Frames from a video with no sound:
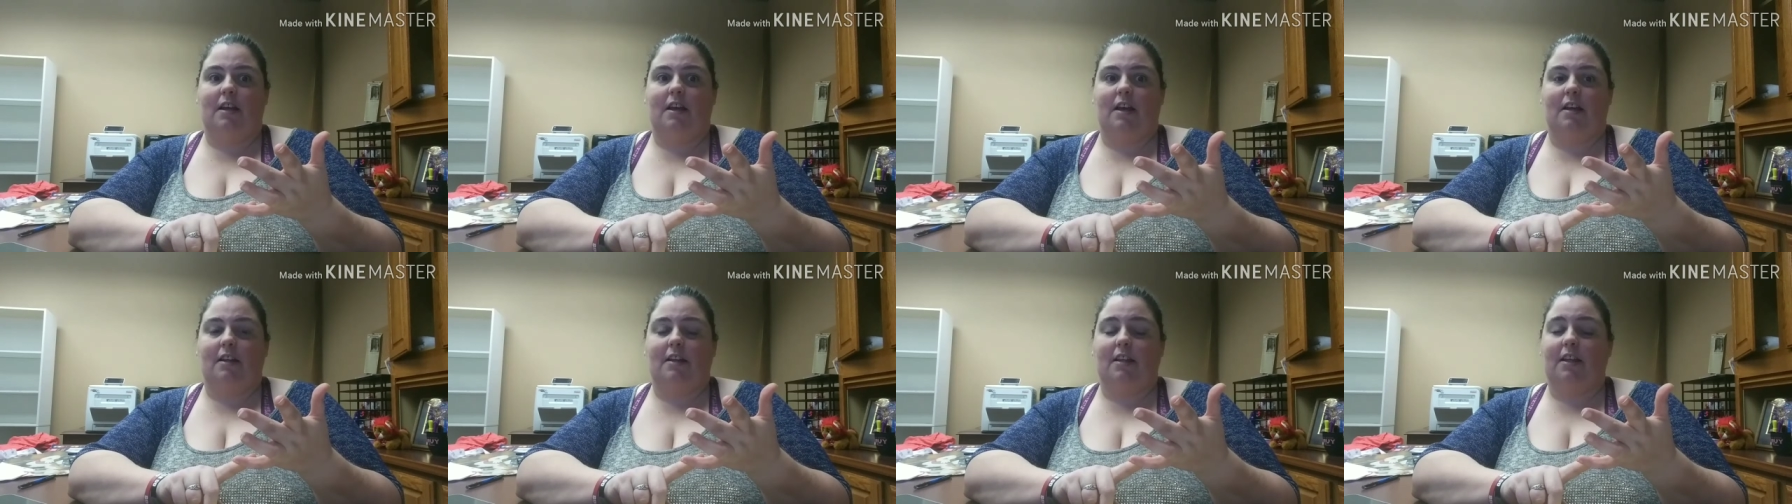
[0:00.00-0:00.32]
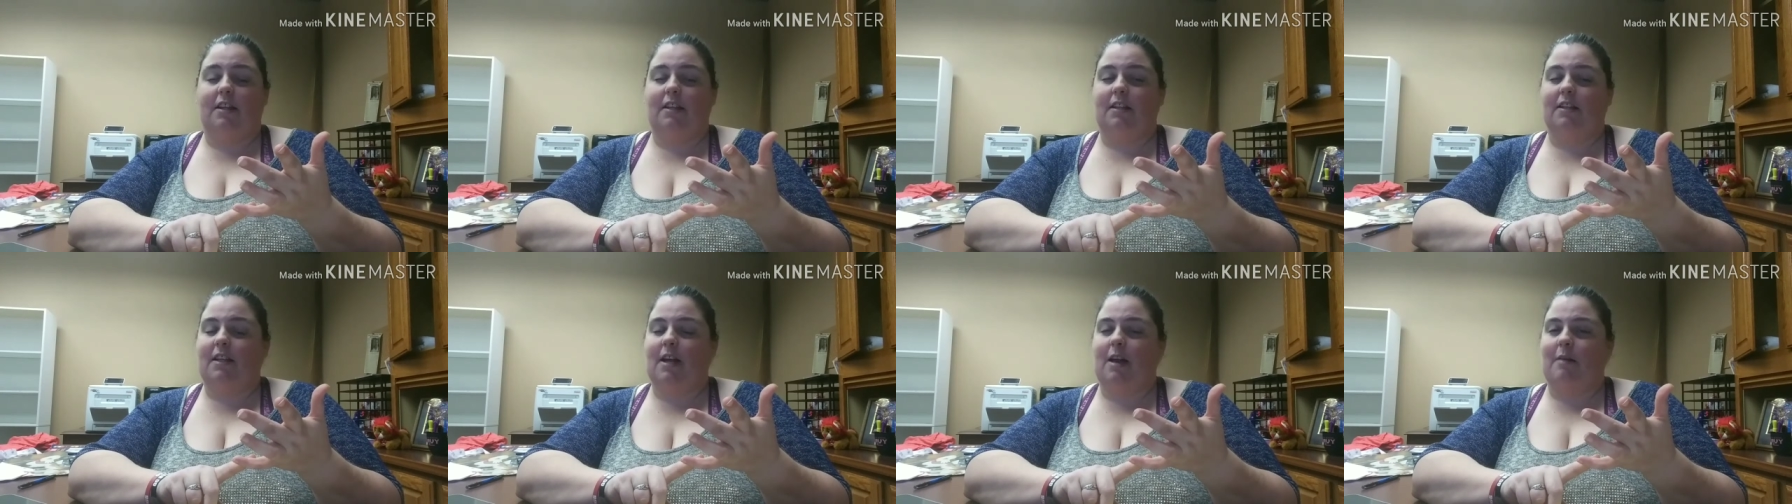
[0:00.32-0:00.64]
I think
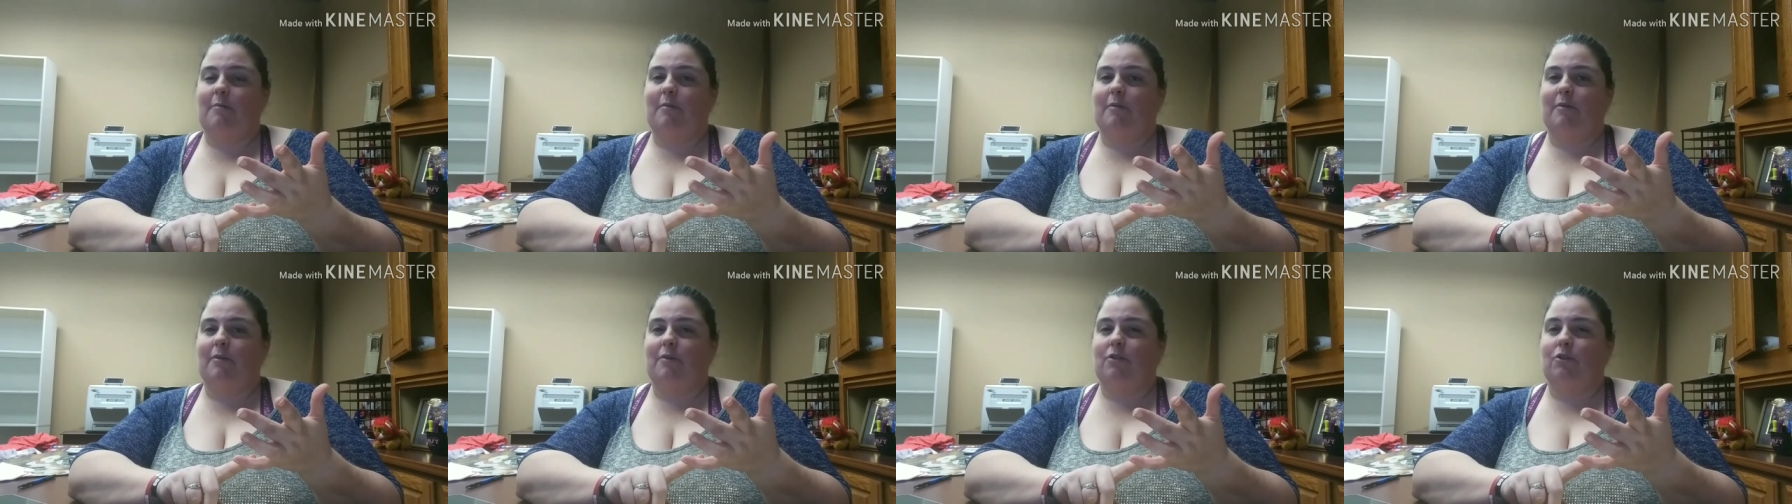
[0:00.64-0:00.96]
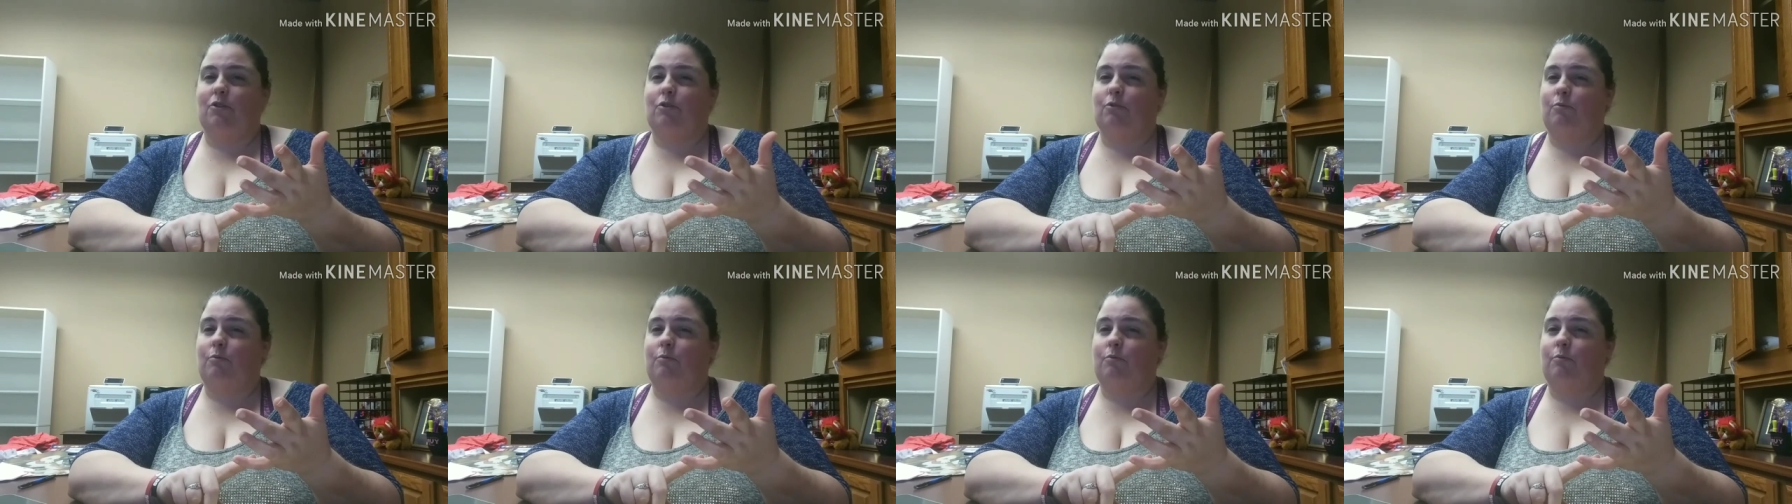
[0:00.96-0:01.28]
at the time he was
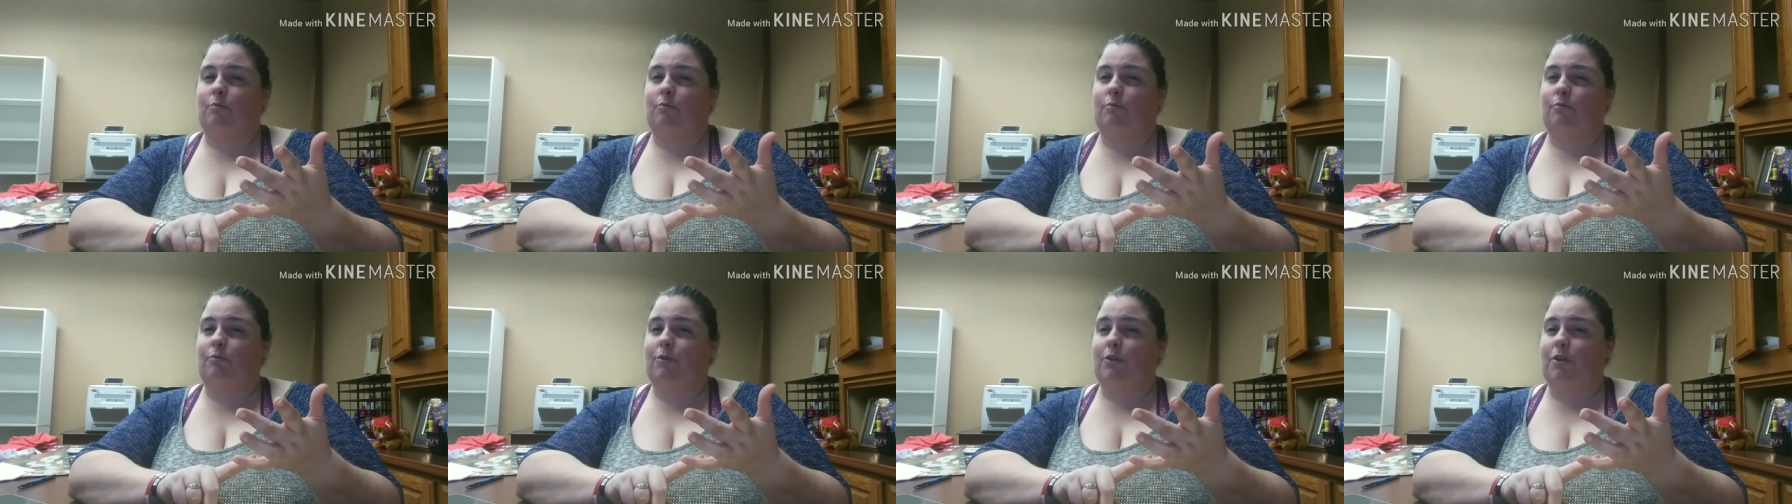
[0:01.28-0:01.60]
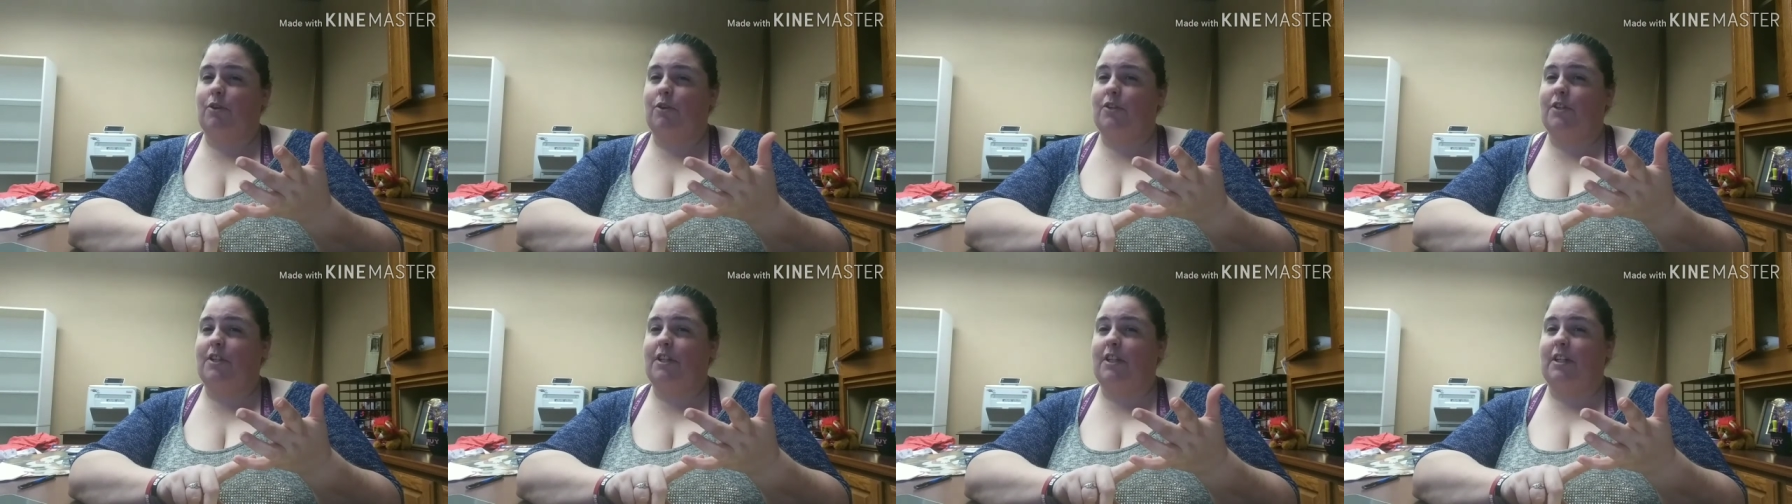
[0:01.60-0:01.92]

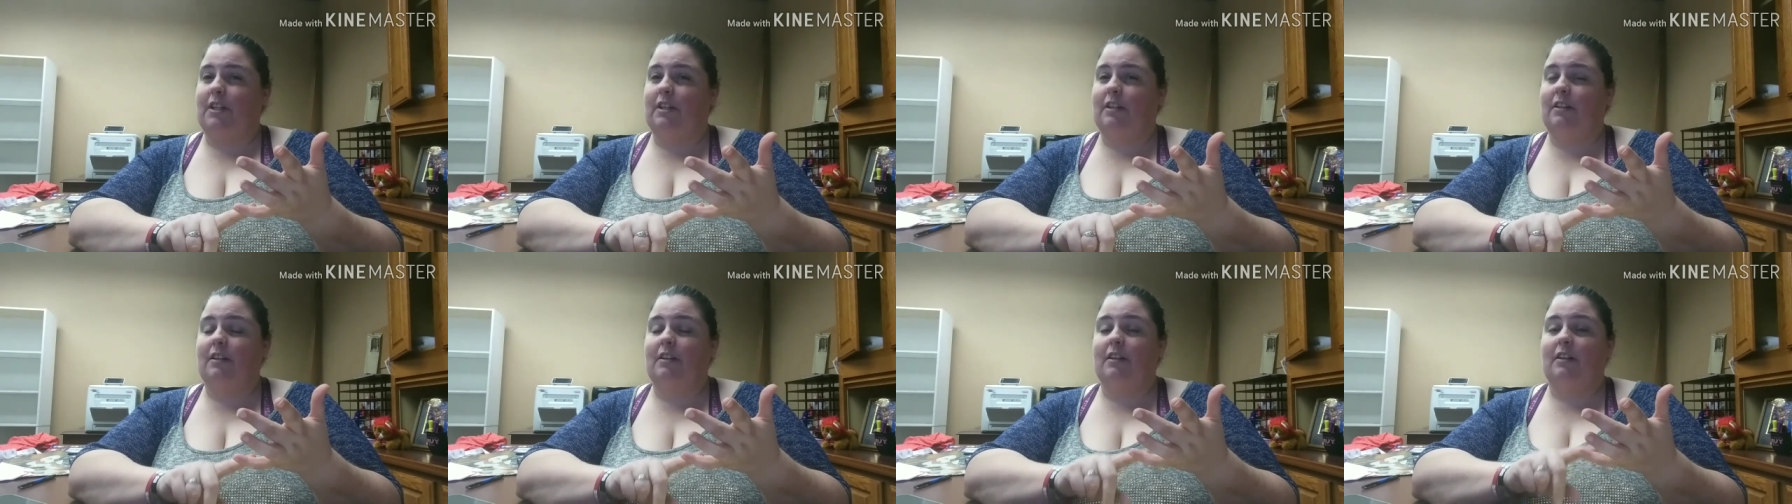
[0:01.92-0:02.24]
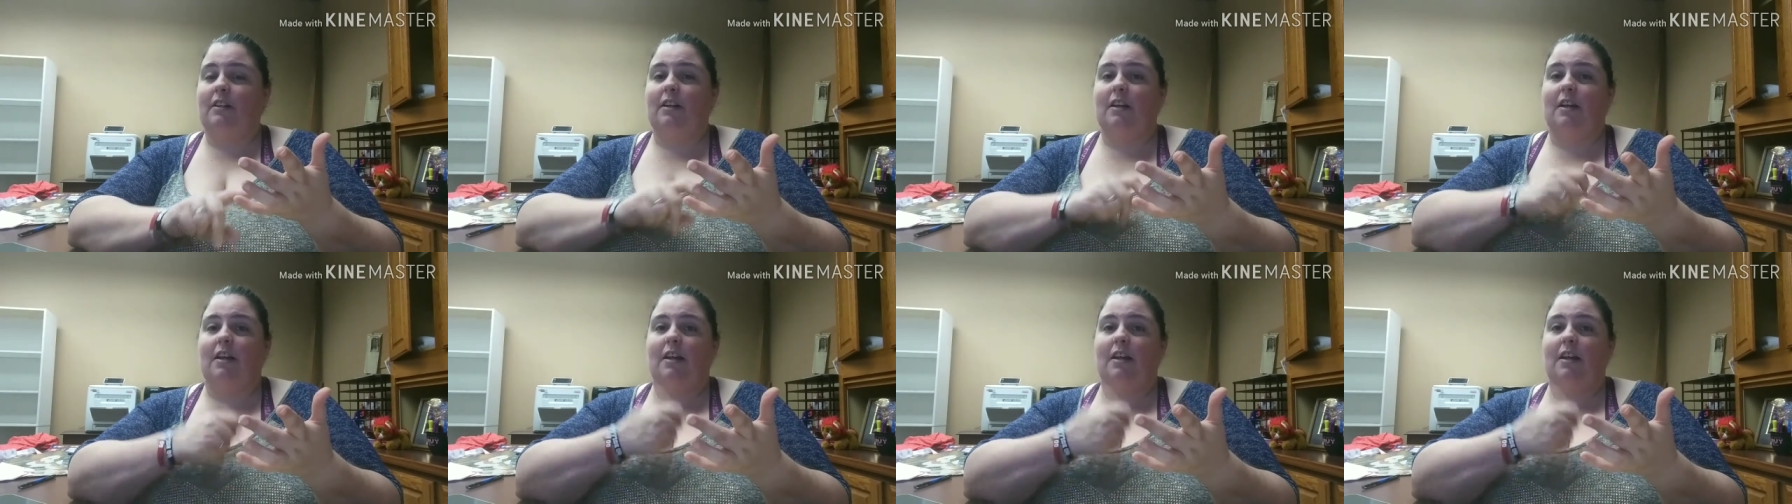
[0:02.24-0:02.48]
13,